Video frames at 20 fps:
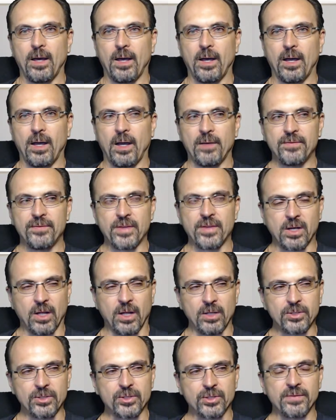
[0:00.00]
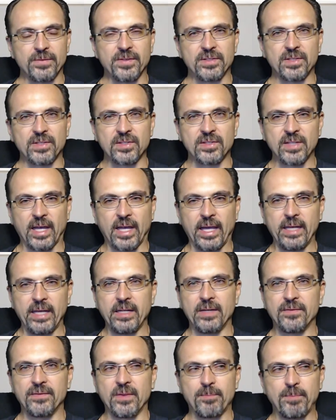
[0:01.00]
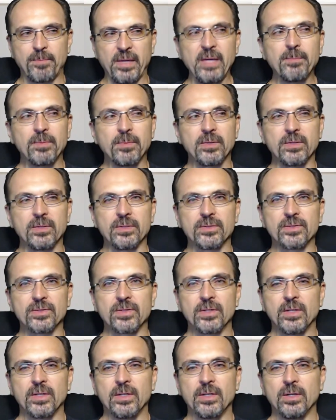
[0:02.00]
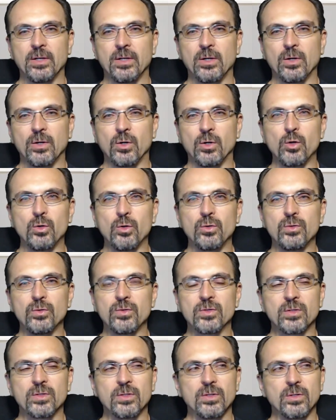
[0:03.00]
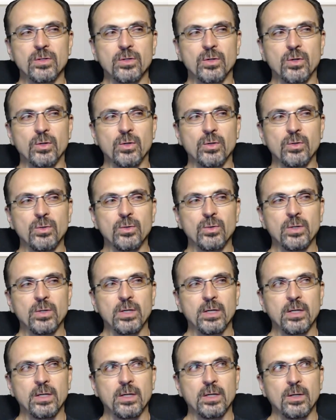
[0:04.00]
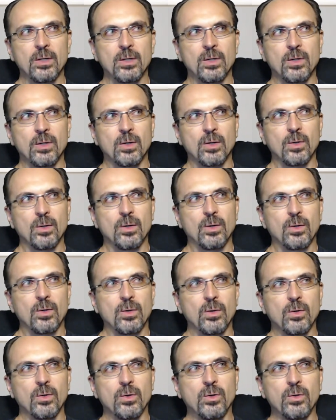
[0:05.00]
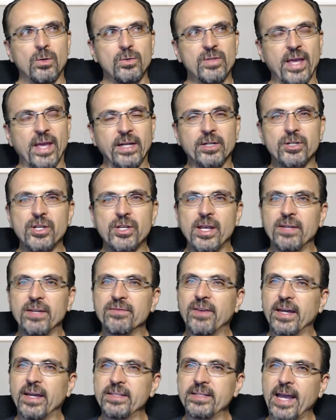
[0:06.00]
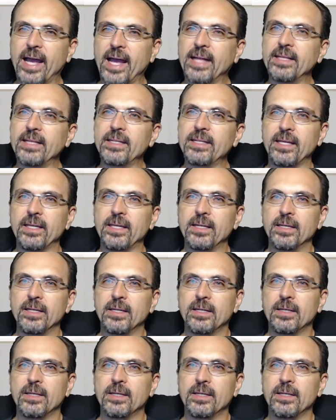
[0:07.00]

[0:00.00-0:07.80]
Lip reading: of the culture, of the society, of the peoples whose who whose energy and vitality